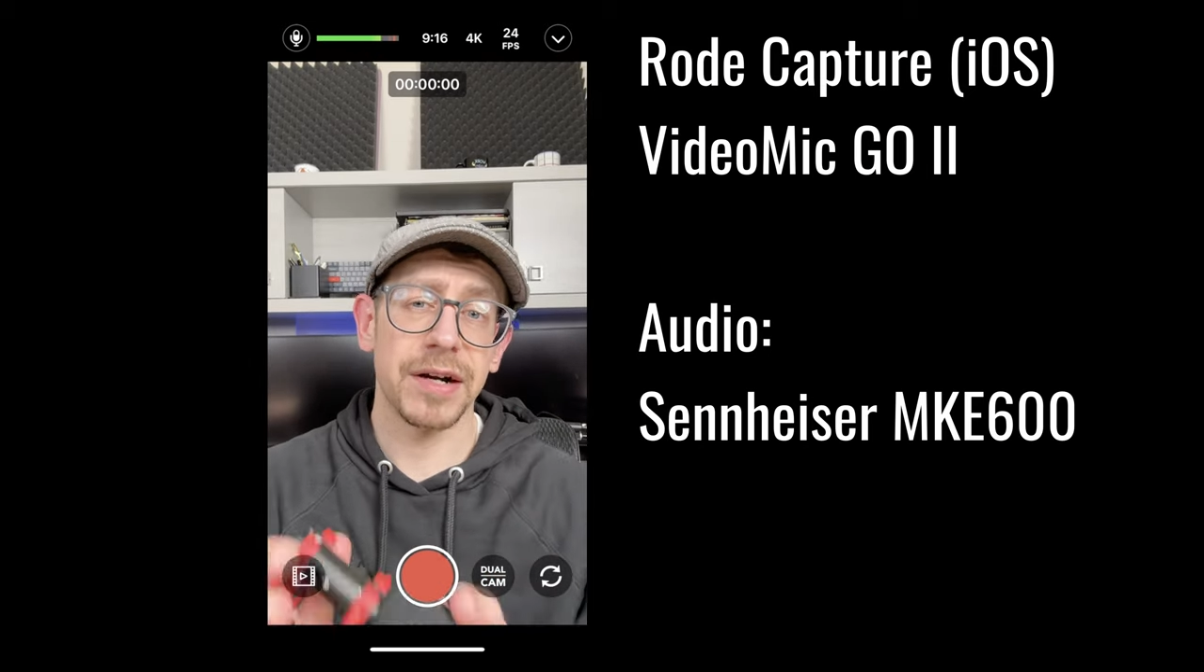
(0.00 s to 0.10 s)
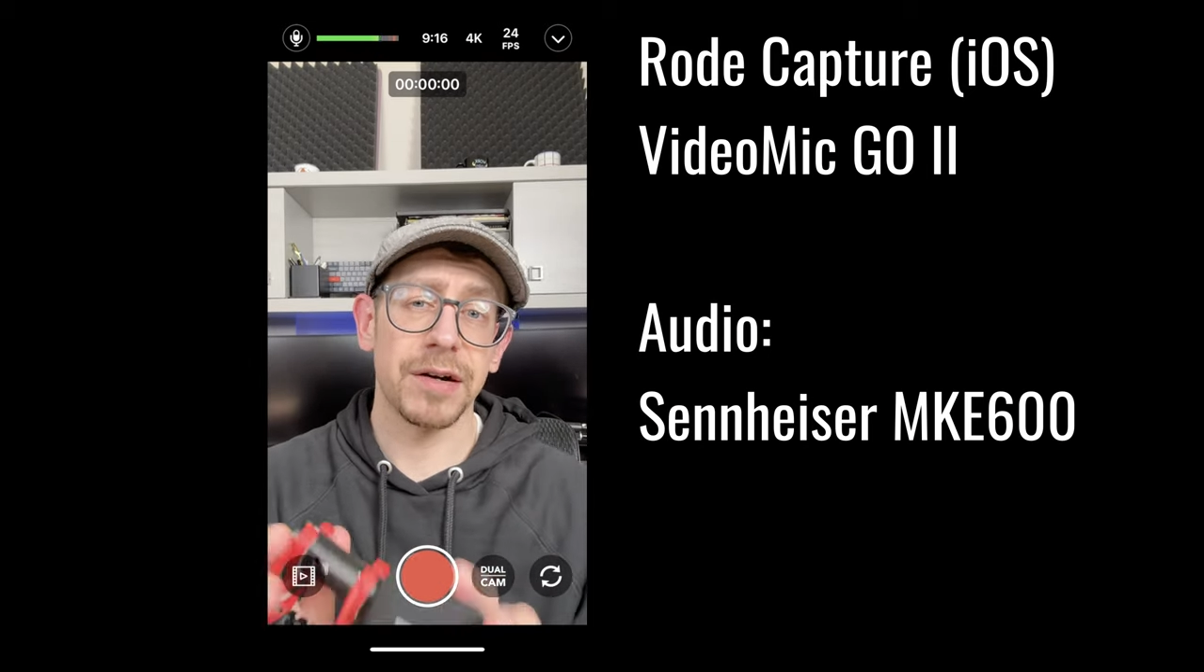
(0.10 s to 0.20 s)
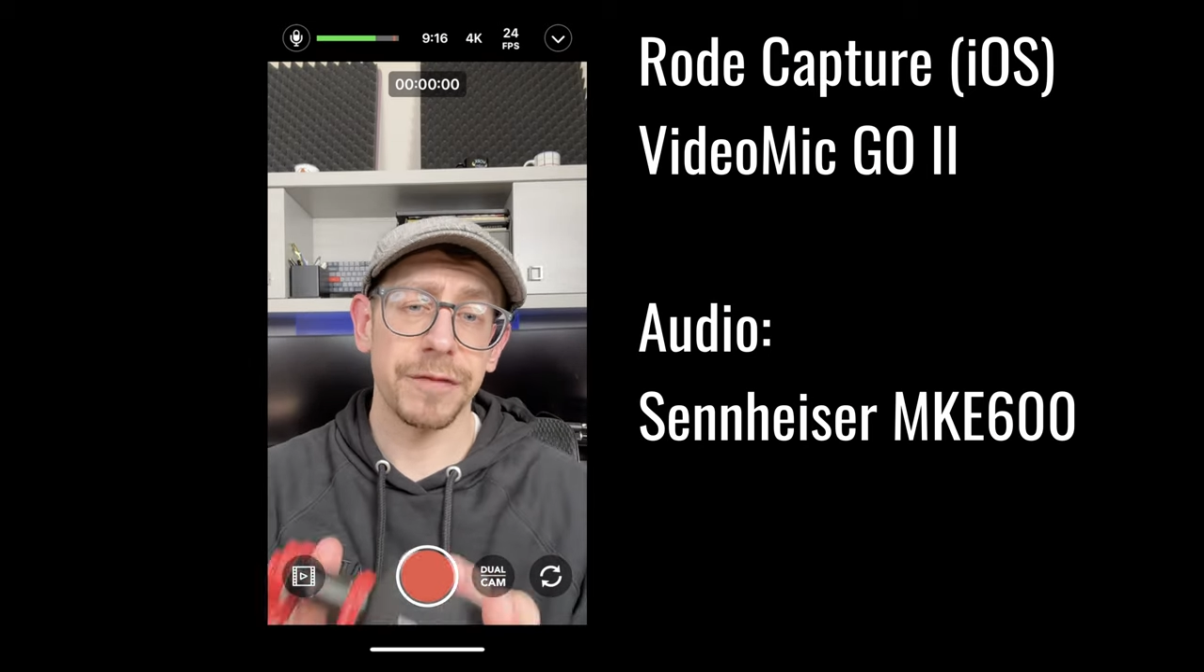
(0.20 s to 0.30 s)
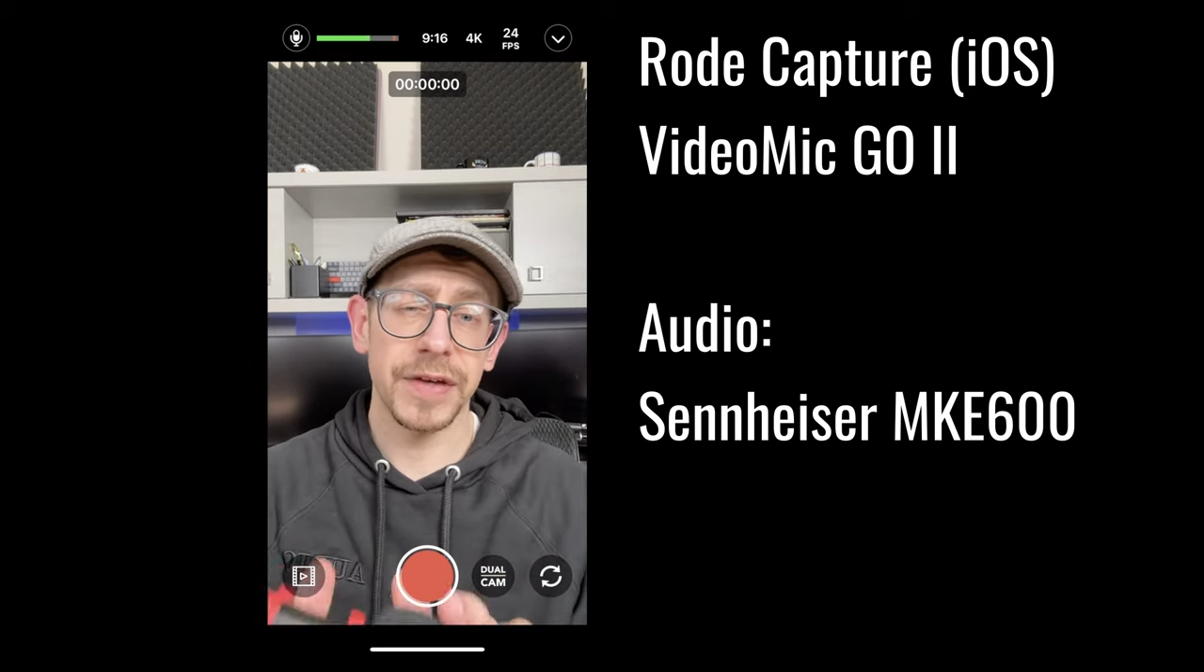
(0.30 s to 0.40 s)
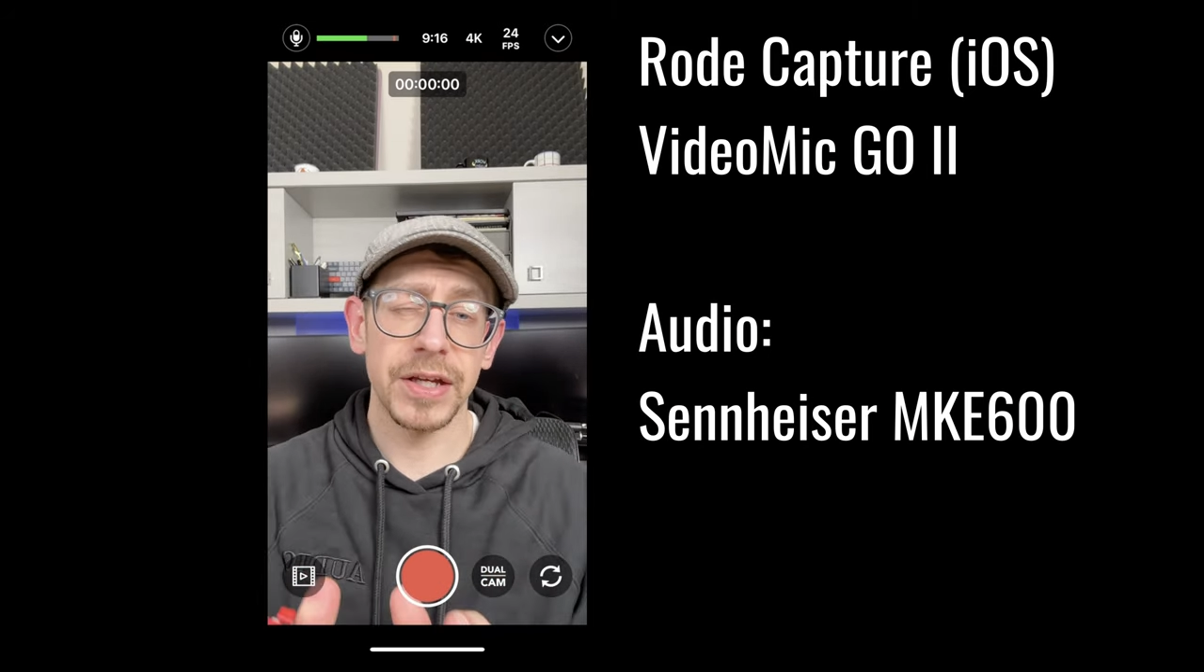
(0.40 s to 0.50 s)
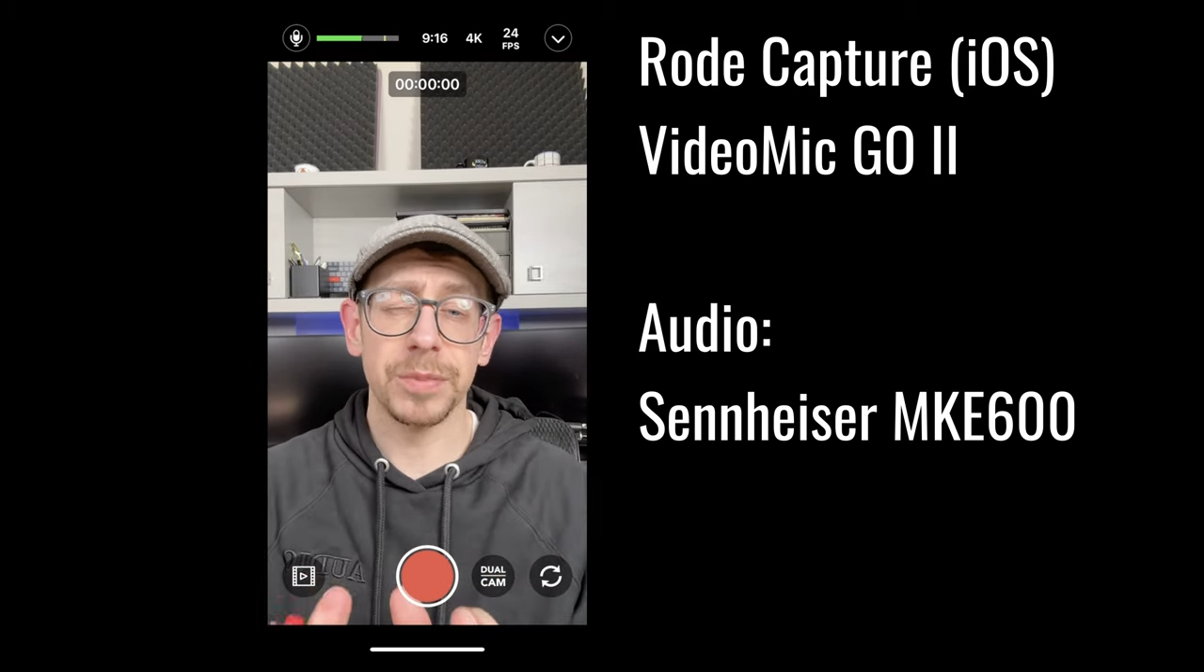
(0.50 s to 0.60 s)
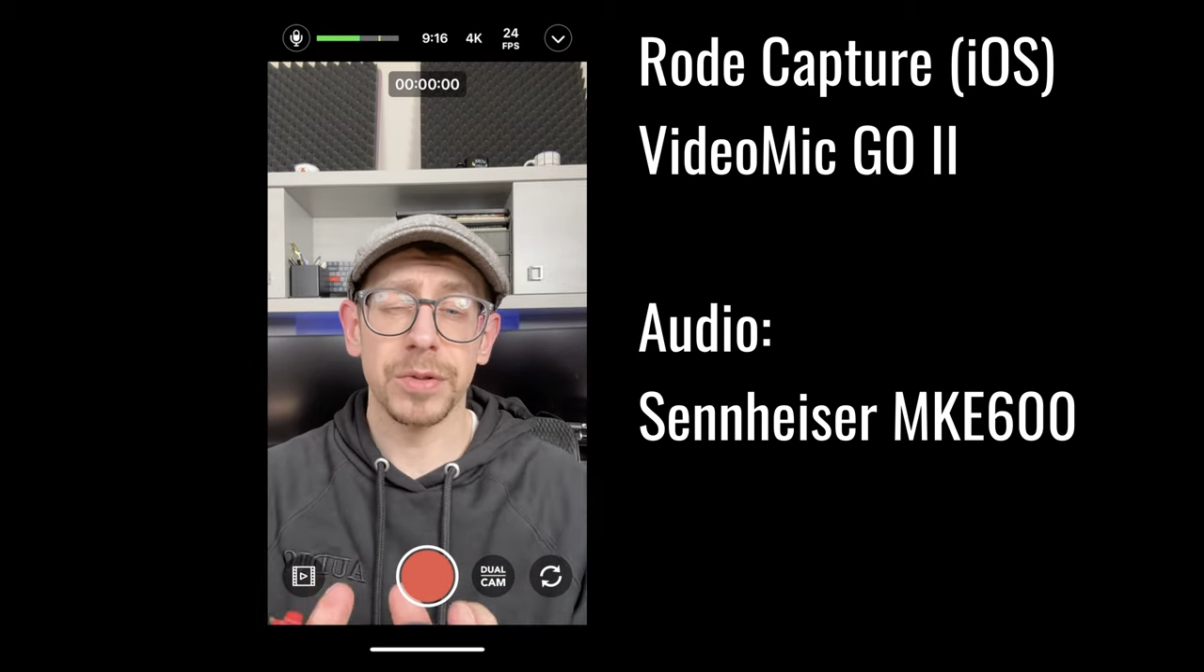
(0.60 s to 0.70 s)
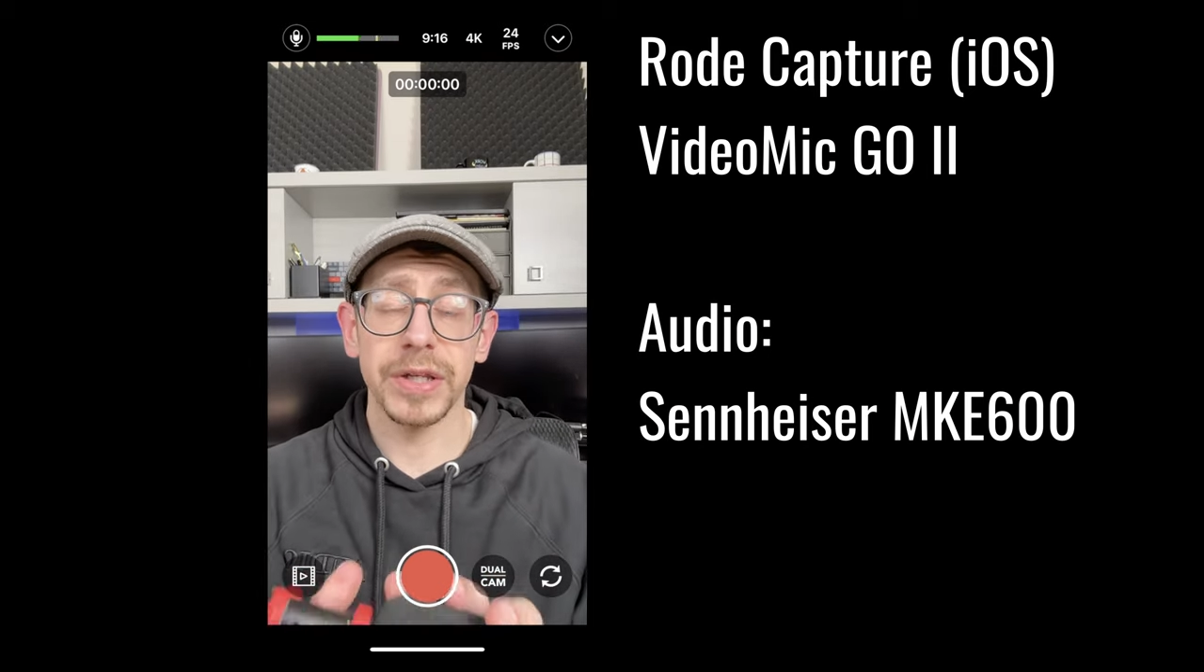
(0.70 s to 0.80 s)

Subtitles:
are available